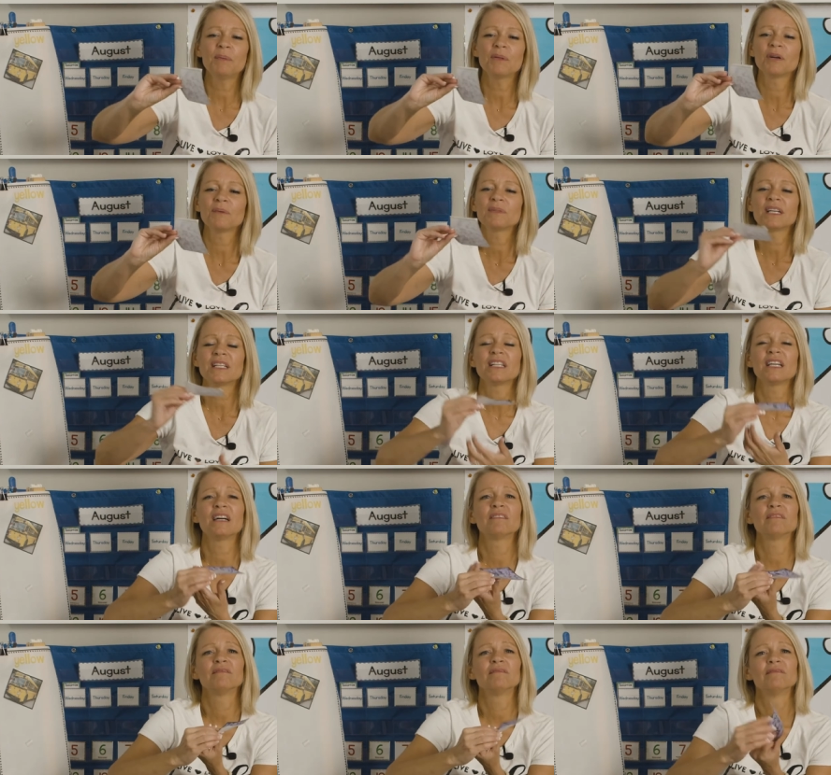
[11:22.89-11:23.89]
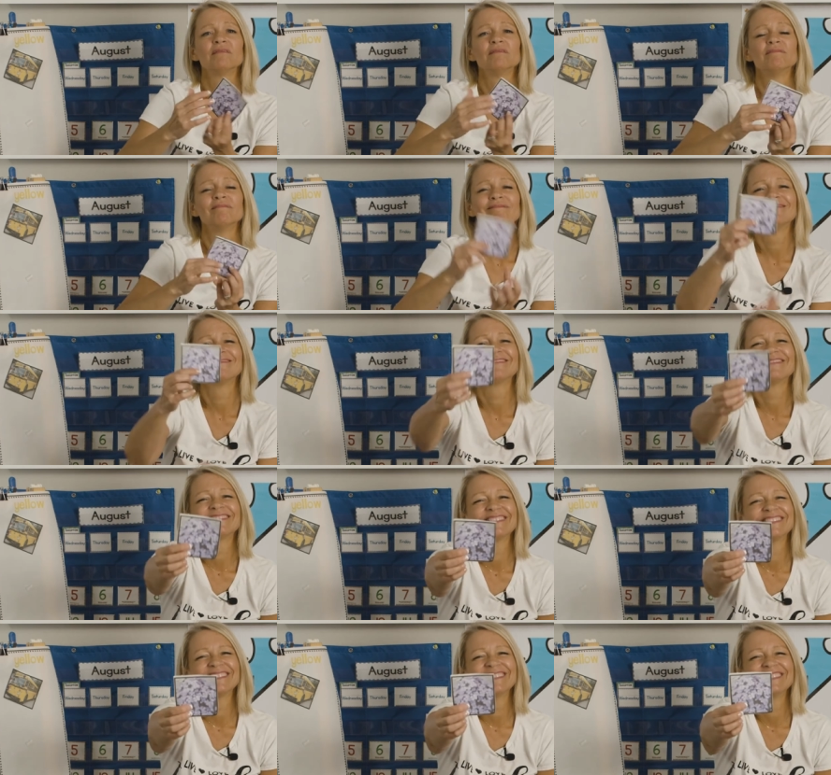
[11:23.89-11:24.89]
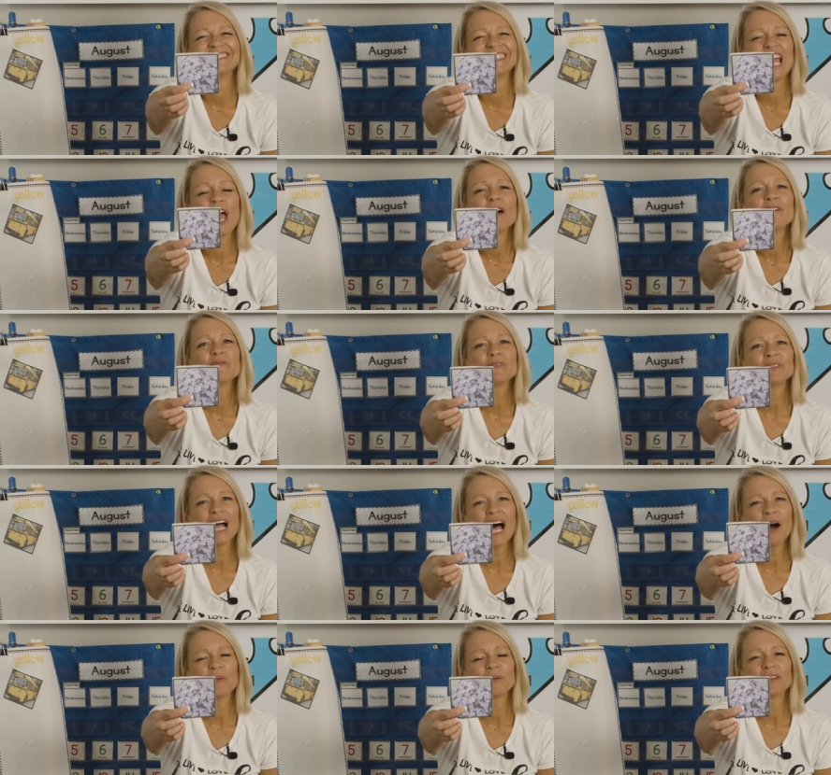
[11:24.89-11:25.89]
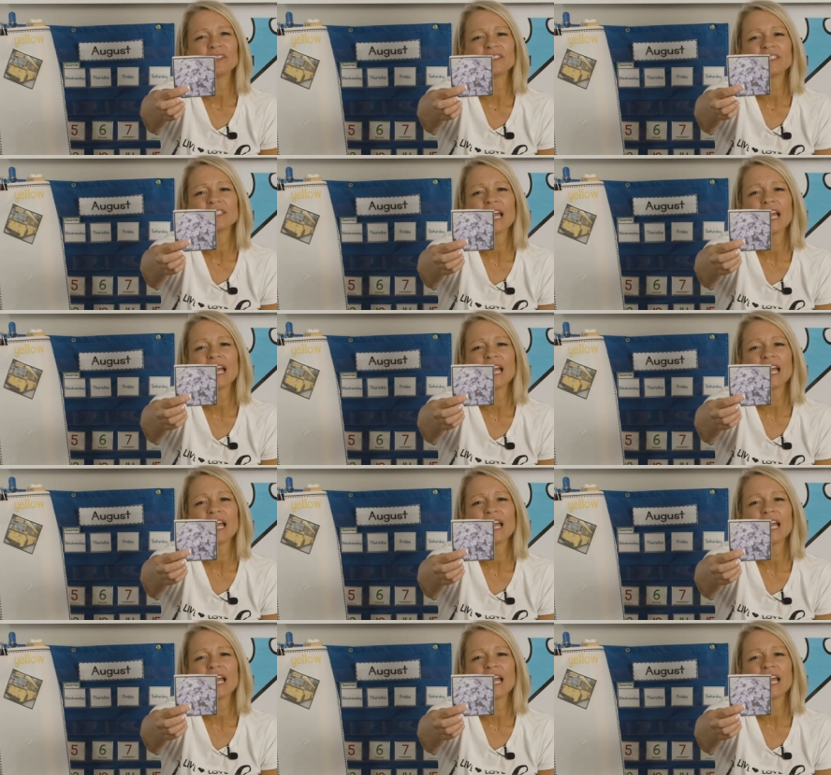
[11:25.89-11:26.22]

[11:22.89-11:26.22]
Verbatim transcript: Oh, they're upside down. Flowers.